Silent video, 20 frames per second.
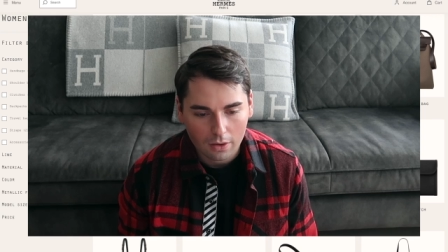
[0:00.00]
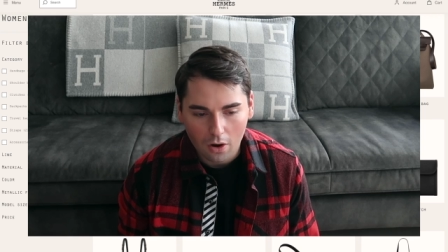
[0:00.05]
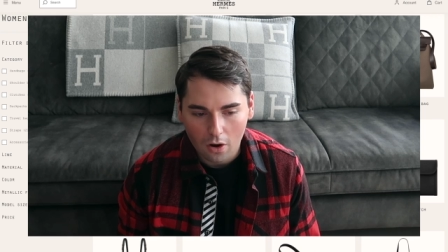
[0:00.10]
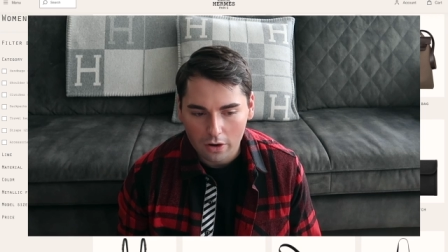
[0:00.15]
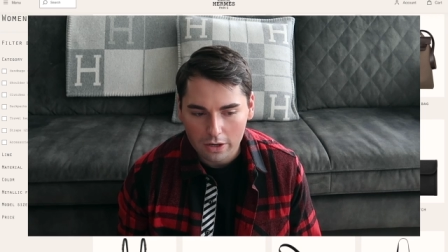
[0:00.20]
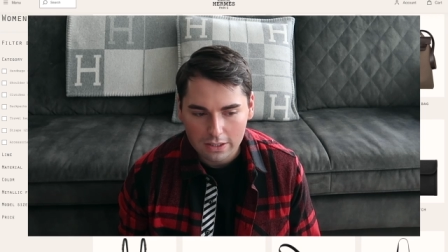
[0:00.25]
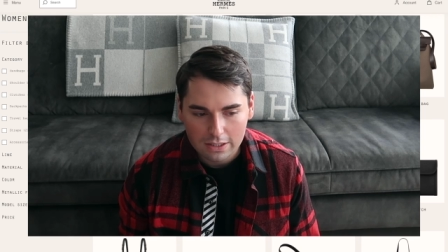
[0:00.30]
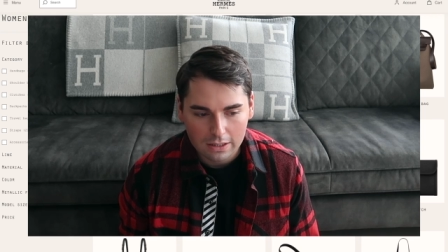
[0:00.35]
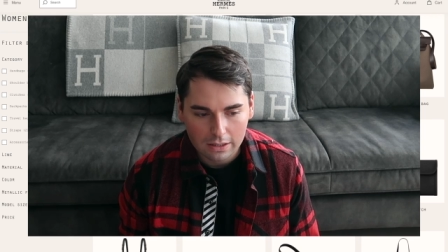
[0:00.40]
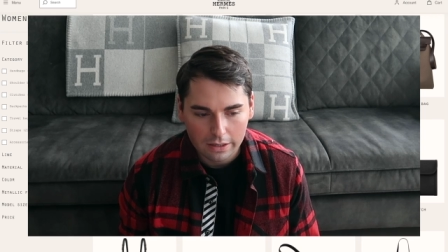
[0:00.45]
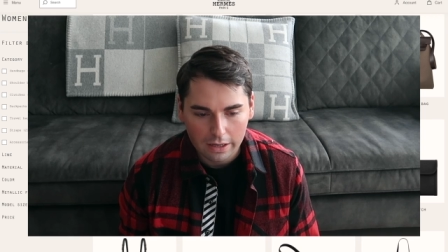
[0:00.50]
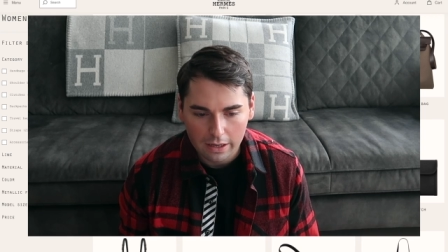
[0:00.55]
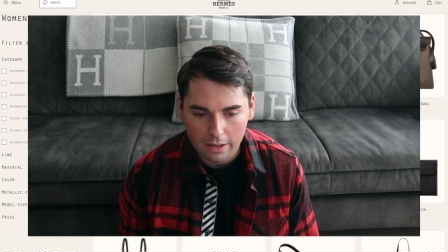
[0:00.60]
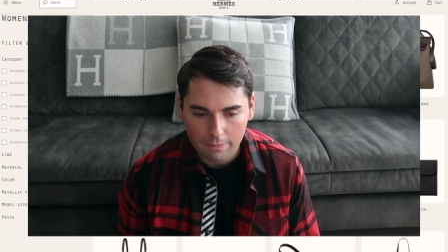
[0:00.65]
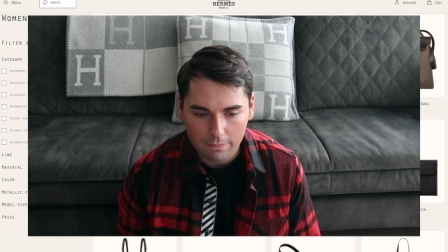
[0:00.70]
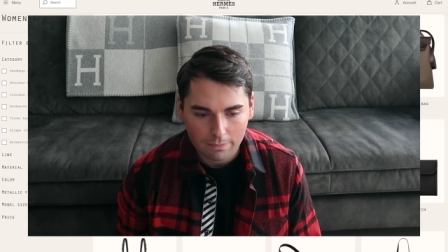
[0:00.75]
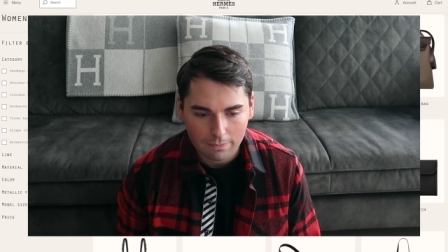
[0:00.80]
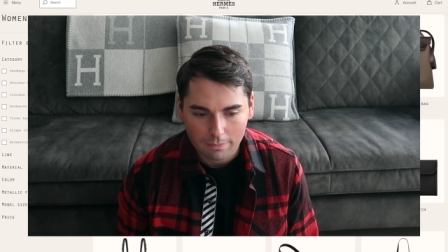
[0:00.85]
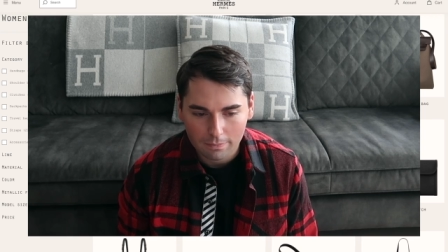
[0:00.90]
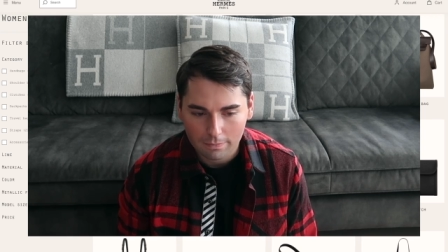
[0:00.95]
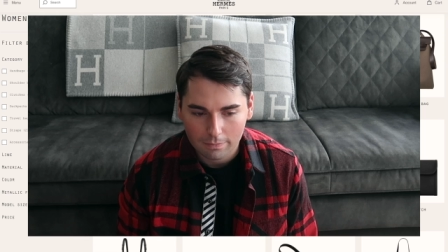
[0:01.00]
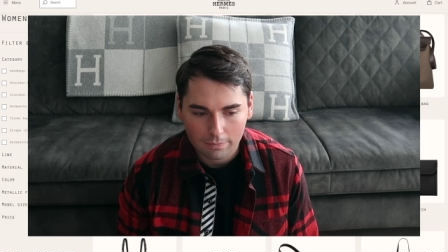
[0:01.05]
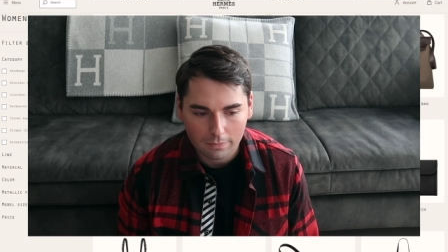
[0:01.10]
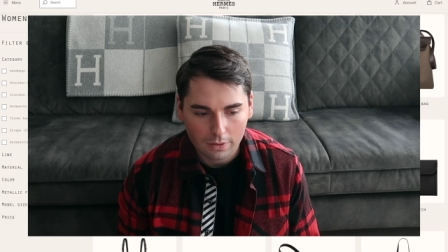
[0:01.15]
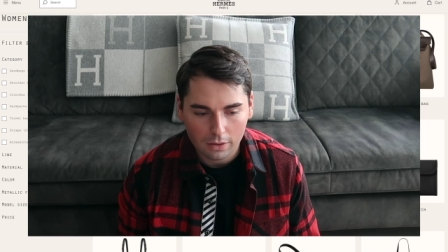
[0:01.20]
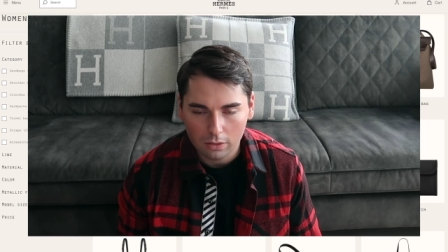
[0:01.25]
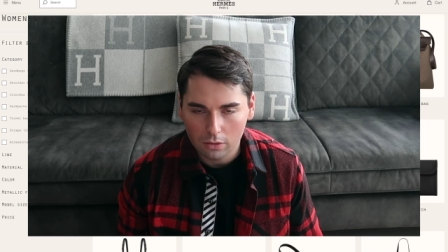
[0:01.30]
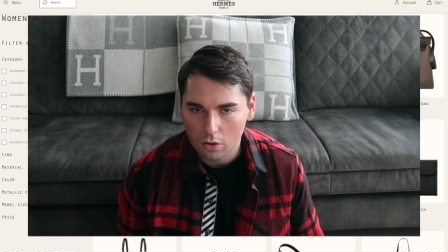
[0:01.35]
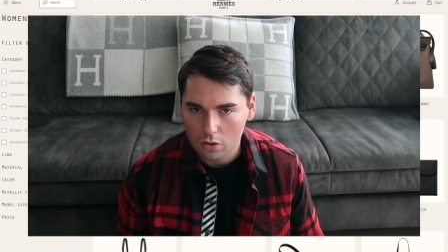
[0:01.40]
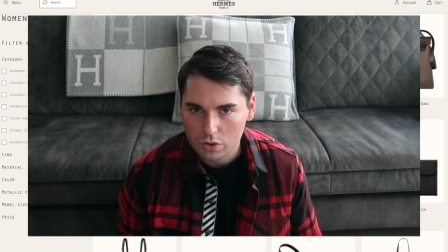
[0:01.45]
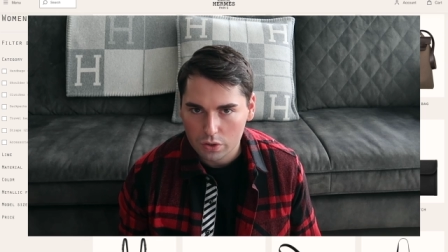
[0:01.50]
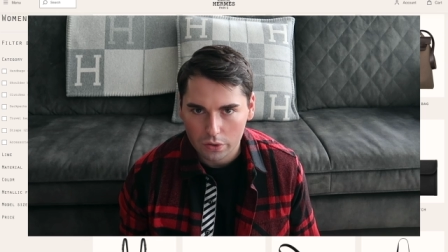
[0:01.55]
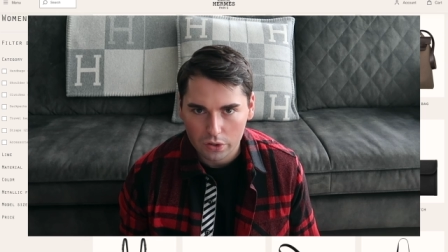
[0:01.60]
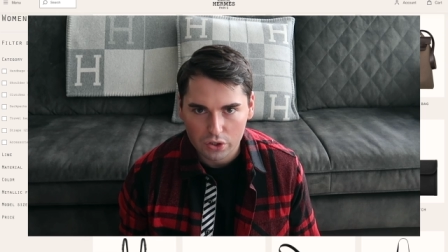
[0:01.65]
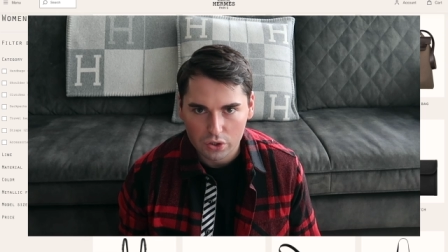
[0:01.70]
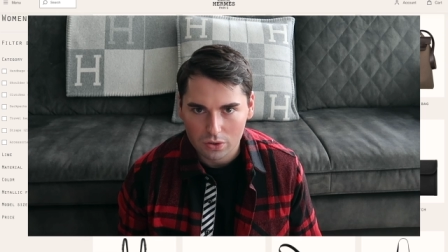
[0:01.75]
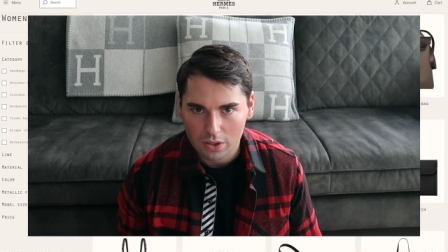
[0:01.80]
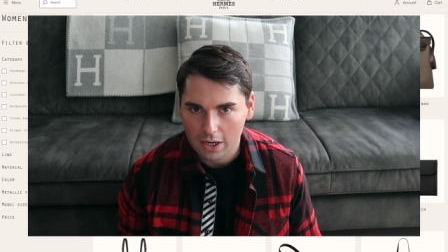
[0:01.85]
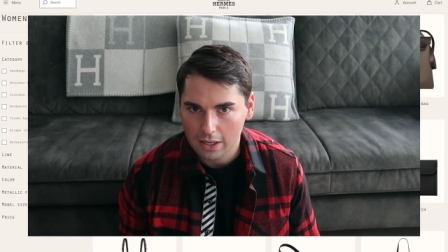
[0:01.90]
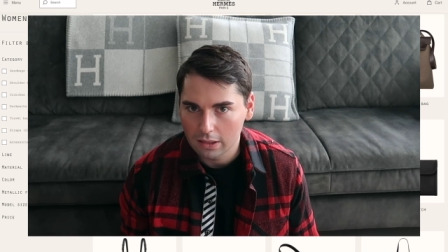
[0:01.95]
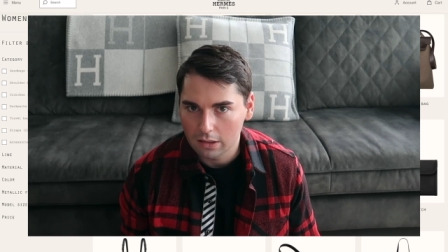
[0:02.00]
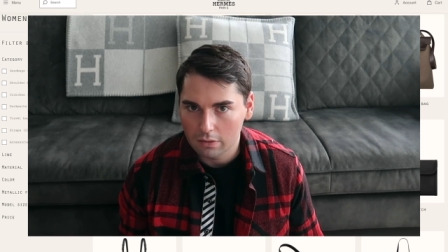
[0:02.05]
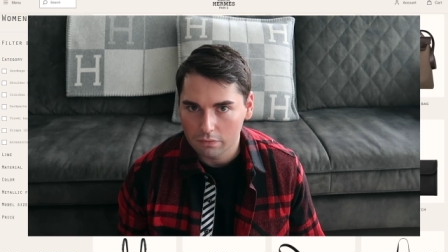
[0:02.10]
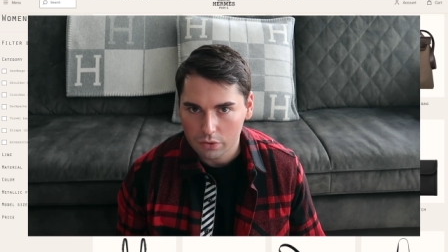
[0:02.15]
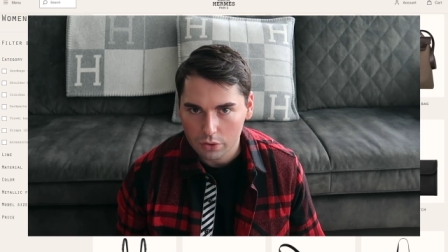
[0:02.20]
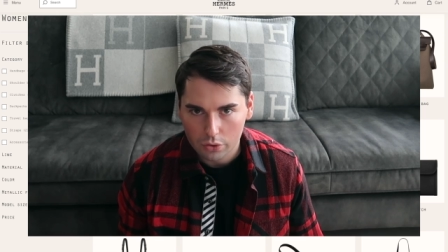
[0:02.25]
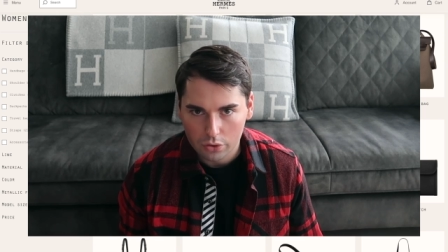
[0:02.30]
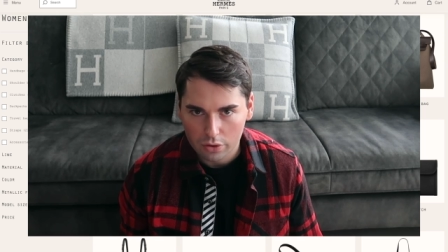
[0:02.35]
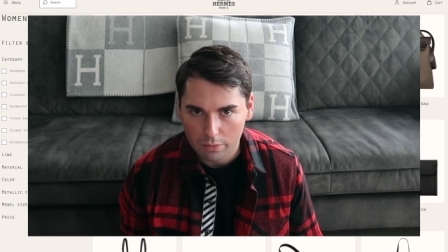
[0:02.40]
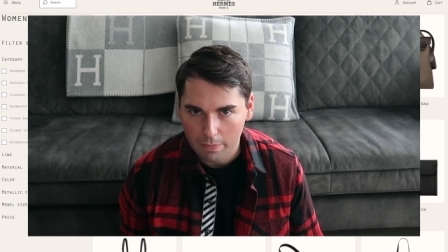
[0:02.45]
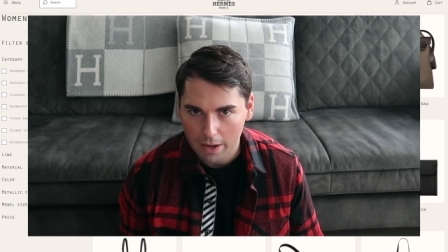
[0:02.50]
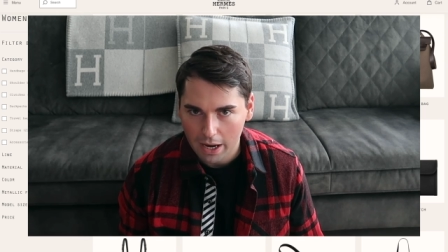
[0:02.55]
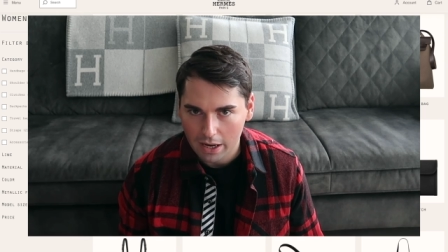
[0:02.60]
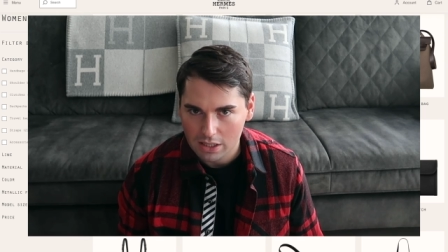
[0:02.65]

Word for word: Honestly, long story short, I love the Herbag.